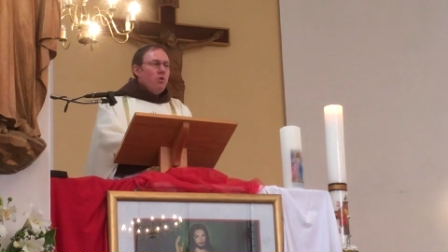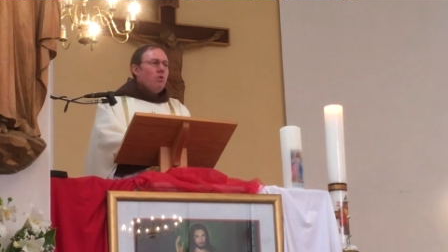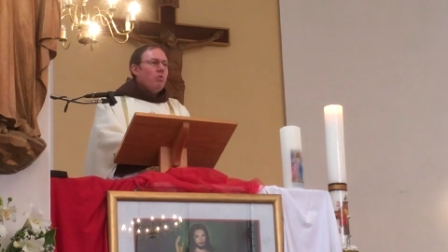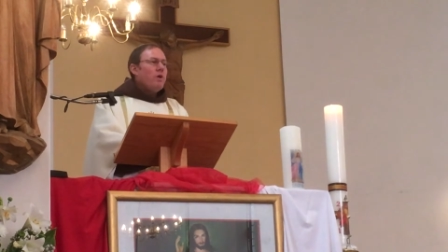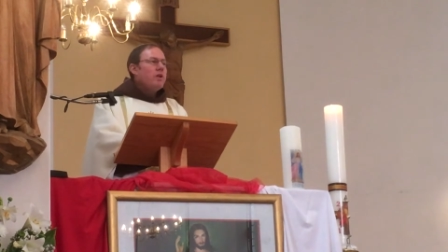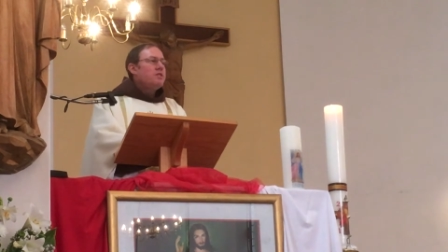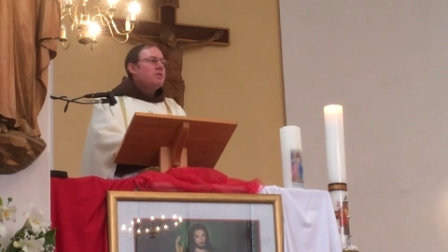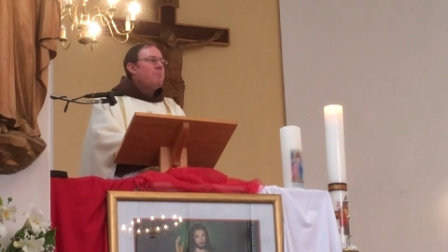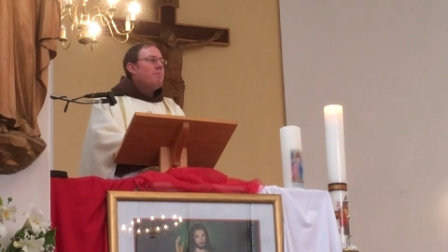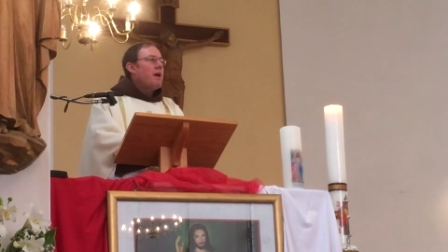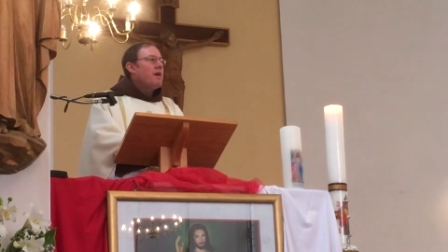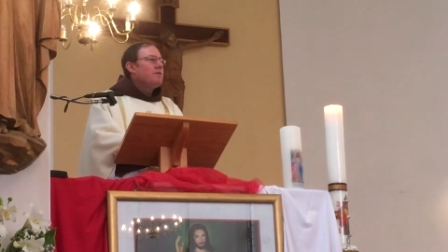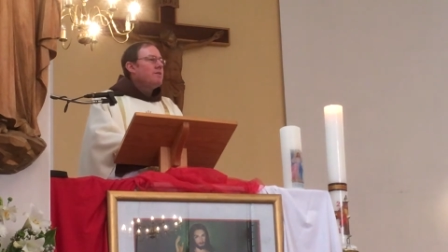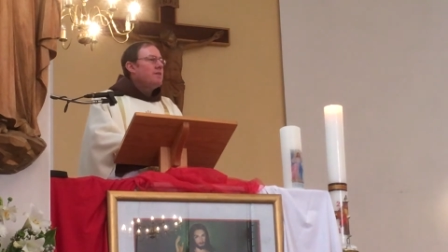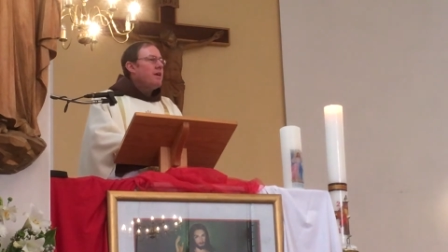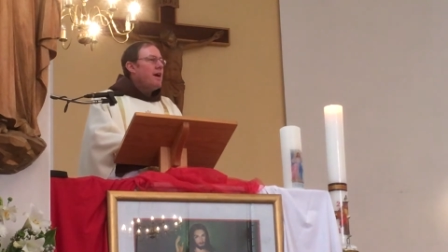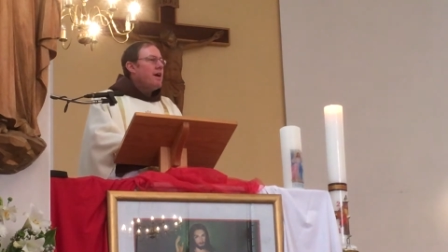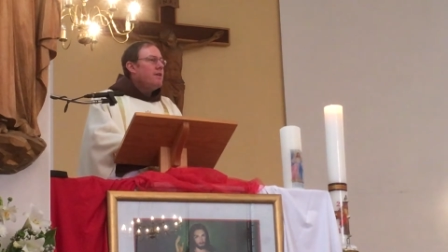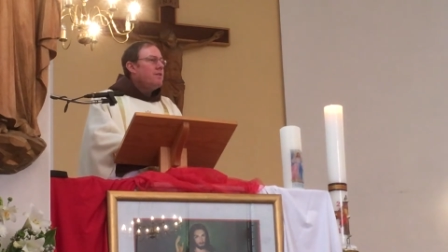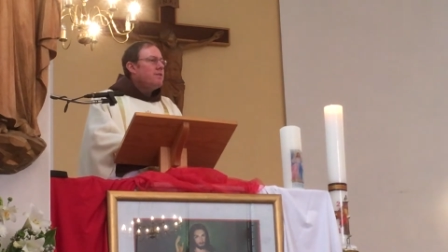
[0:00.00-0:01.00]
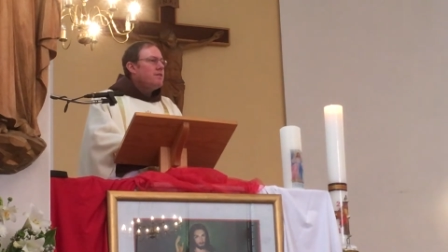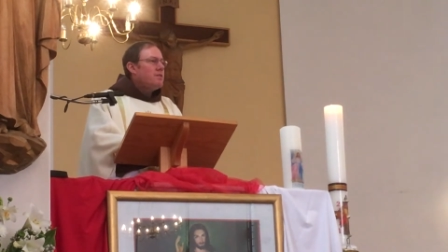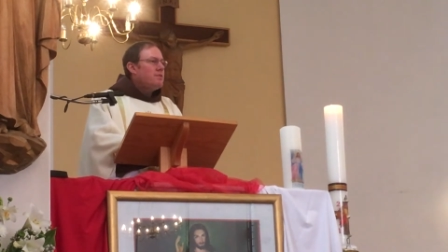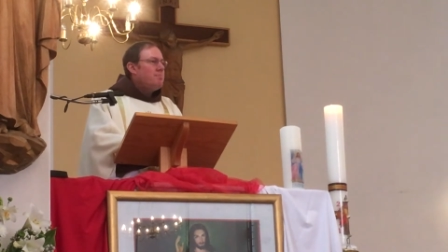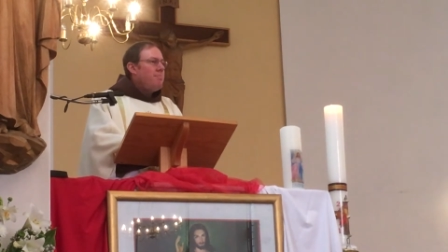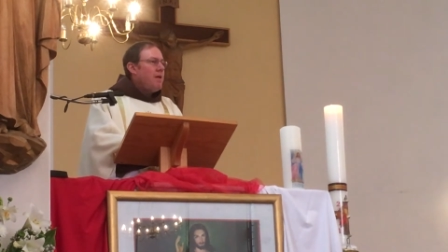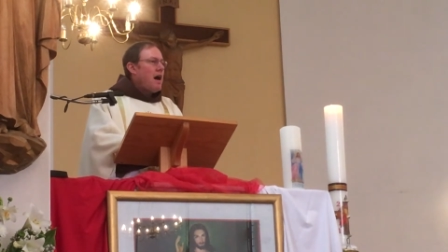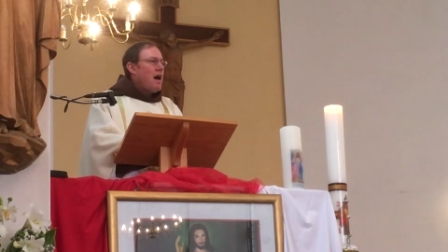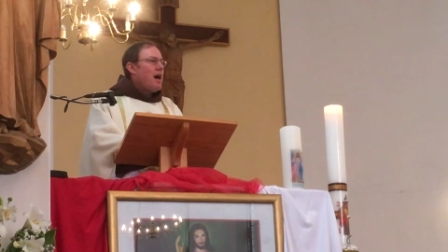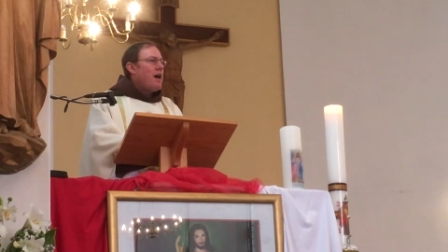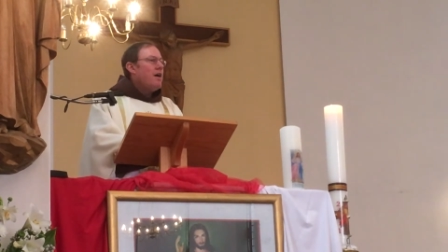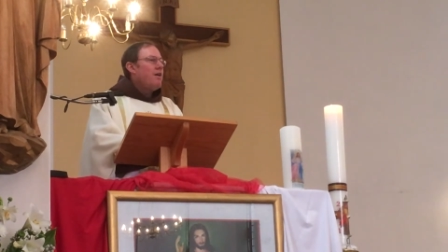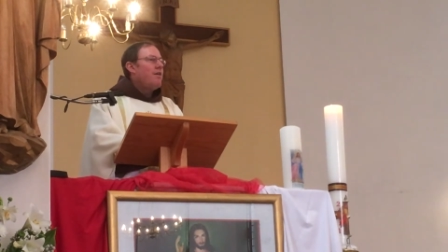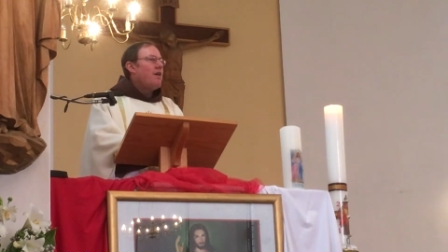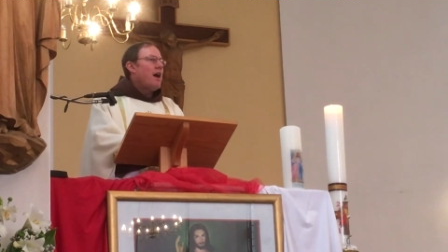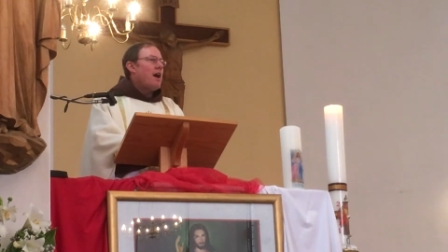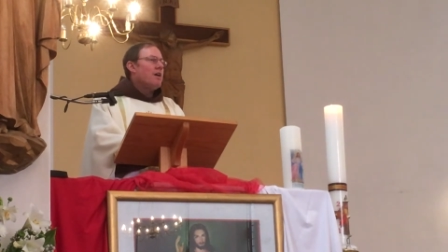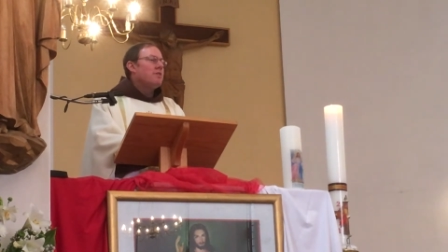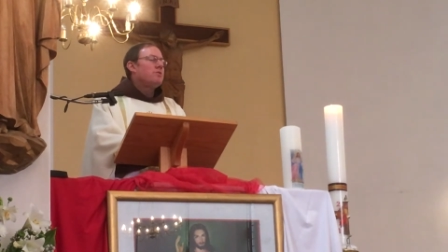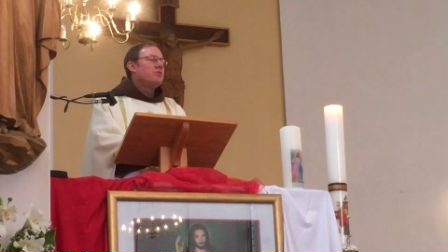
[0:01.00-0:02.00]
which must inspire
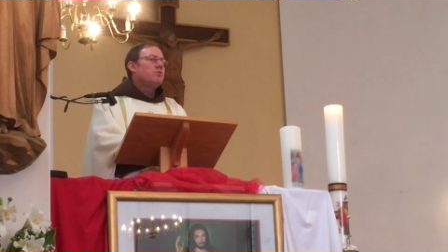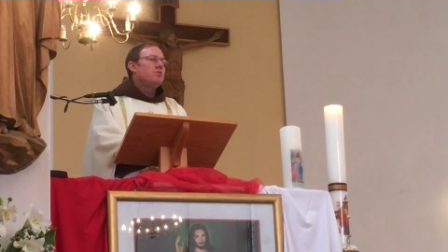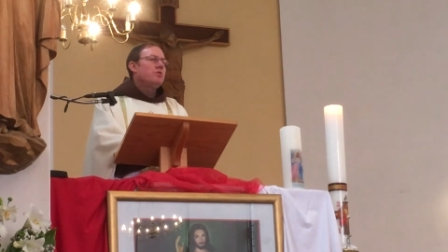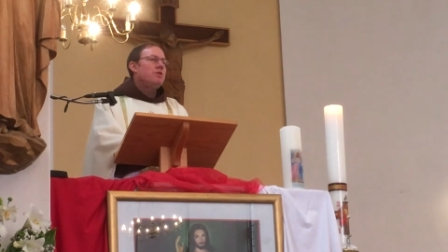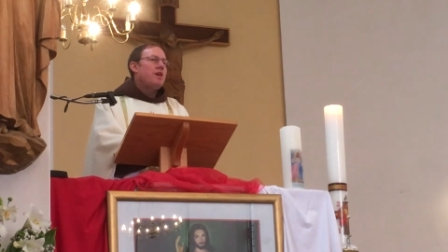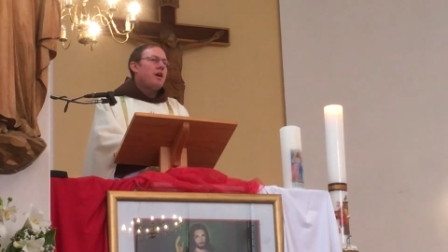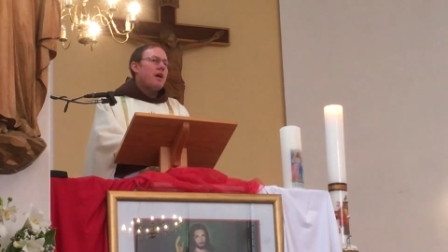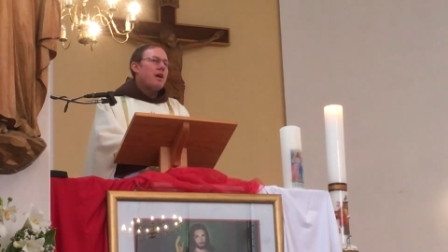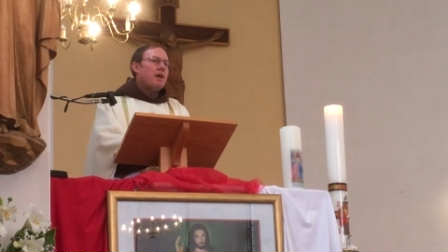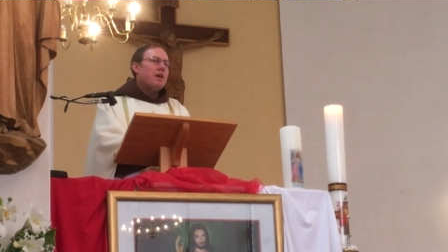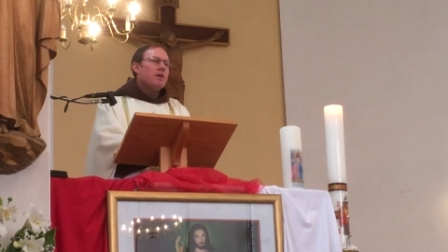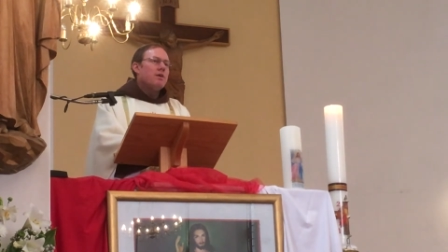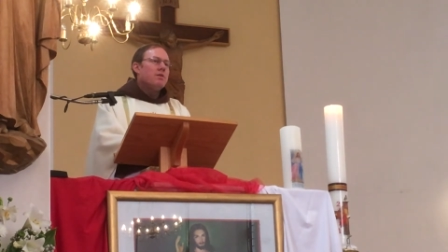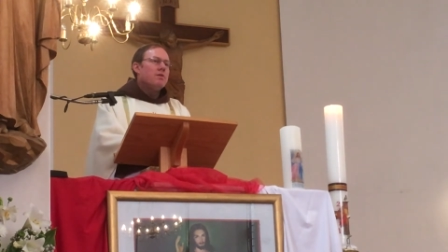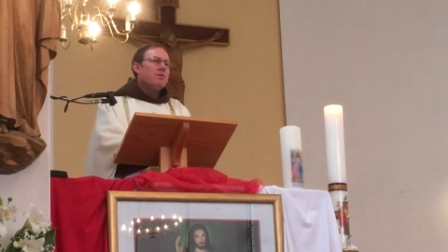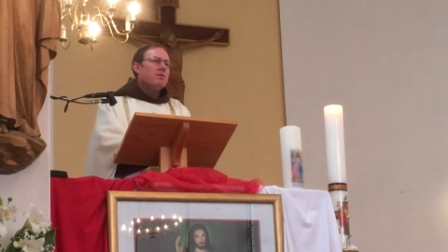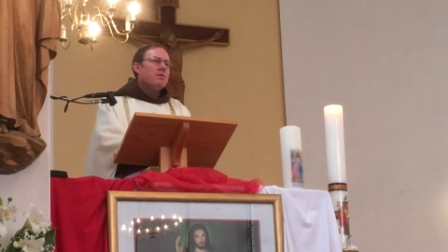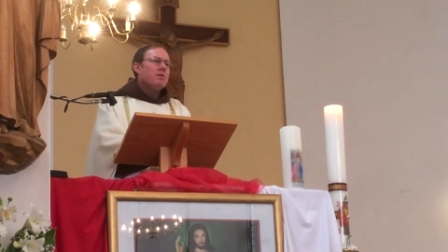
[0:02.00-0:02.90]
us today,